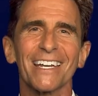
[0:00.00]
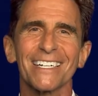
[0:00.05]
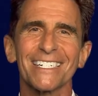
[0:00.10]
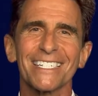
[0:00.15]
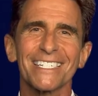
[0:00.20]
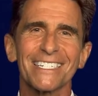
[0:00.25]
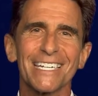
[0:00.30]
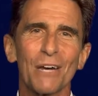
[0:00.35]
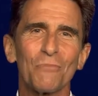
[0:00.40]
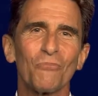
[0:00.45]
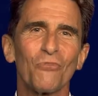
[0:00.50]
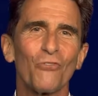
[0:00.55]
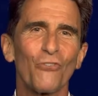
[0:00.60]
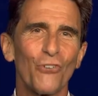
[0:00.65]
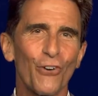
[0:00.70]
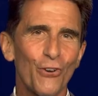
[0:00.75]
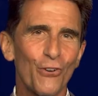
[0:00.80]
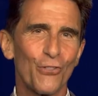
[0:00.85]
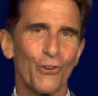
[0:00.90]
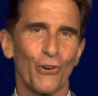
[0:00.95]
a step
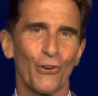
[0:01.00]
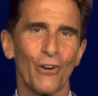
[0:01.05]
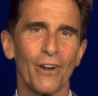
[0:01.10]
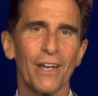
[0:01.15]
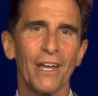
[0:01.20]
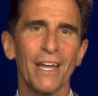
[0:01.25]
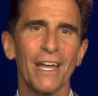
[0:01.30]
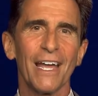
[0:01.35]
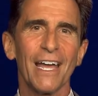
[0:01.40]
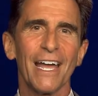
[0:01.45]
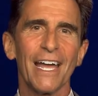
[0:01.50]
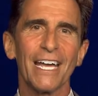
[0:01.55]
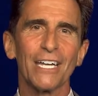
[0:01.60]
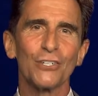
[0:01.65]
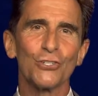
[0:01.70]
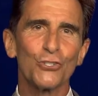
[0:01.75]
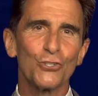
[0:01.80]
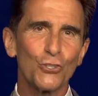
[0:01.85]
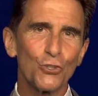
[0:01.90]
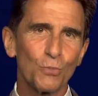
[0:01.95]
further
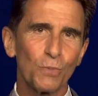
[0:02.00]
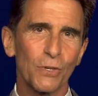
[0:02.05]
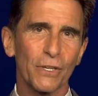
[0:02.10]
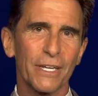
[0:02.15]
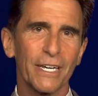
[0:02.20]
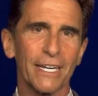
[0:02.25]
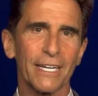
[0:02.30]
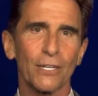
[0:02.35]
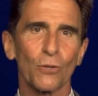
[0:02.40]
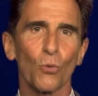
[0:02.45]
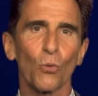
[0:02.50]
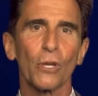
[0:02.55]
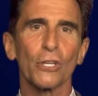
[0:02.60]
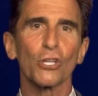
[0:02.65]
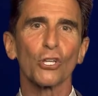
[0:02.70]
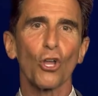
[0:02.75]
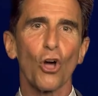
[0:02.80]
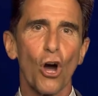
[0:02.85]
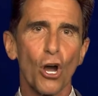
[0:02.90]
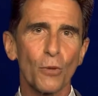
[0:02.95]
and duplicate
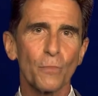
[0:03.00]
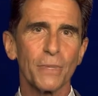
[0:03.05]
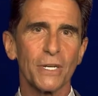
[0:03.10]
what Long